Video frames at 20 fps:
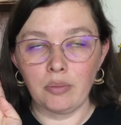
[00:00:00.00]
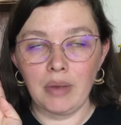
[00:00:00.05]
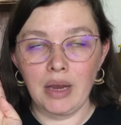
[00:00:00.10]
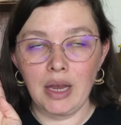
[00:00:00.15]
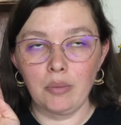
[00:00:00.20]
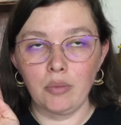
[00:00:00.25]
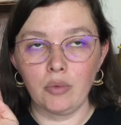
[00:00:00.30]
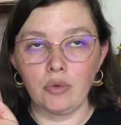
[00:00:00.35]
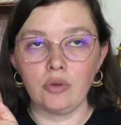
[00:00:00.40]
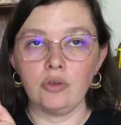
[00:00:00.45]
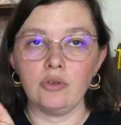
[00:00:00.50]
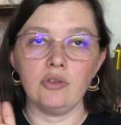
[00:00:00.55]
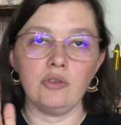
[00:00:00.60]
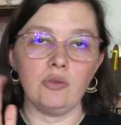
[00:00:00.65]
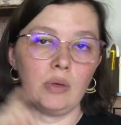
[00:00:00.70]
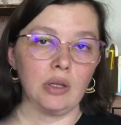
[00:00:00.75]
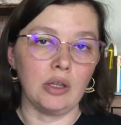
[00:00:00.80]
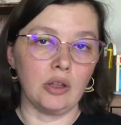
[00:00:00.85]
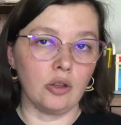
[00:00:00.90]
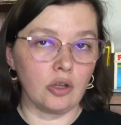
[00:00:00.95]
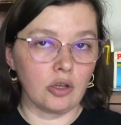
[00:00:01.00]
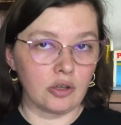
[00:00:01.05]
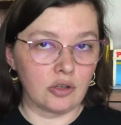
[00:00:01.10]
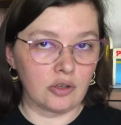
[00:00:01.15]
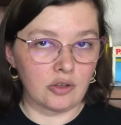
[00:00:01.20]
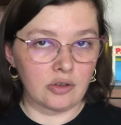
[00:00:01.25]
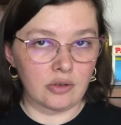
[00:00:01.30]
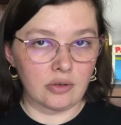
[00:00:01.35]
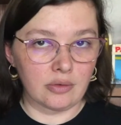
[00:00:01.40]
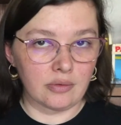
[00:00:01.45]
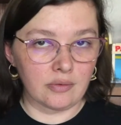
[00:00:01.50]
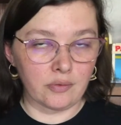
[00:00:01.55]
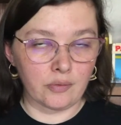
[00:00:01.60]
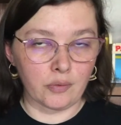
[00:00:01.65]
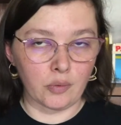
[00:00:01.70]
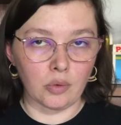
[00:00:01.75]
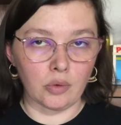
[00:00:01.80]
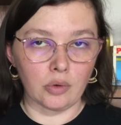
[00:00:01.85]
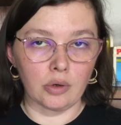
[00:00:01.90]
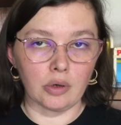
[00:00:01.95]
mammals. We looked
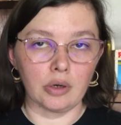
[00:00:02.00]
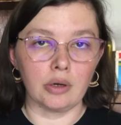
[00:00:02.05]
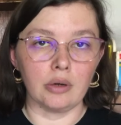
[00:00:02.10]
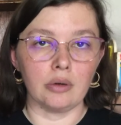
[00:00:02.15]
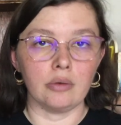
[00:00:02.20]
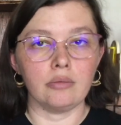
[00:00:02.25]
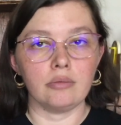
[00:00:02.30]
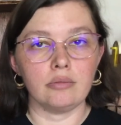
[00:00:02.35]
for